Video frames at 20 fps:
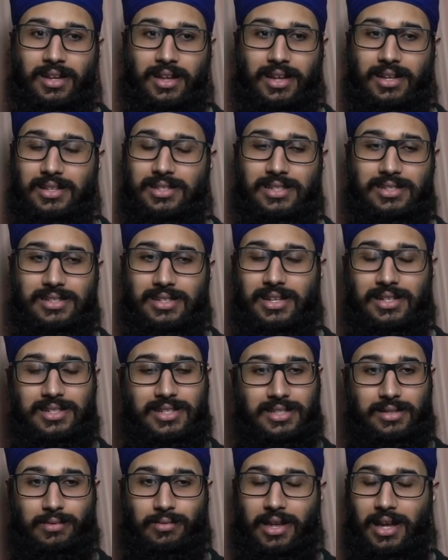It
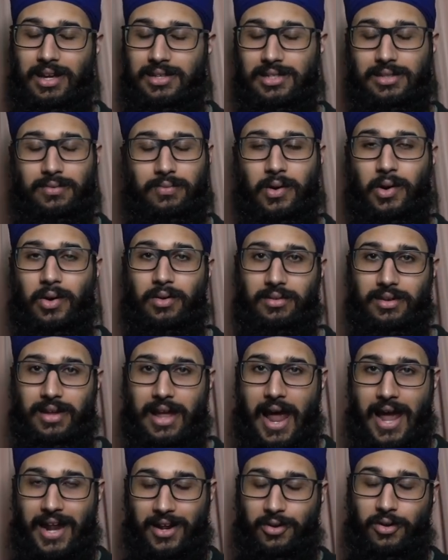just felt
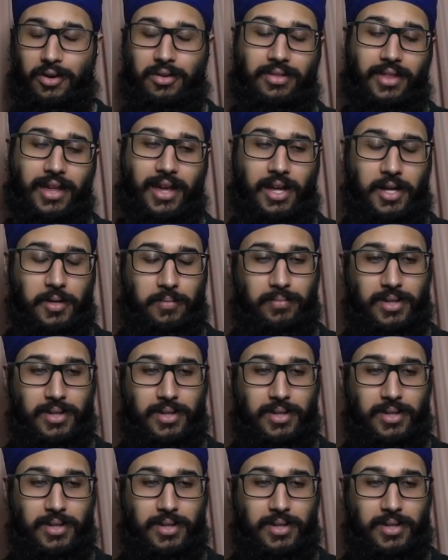added on there.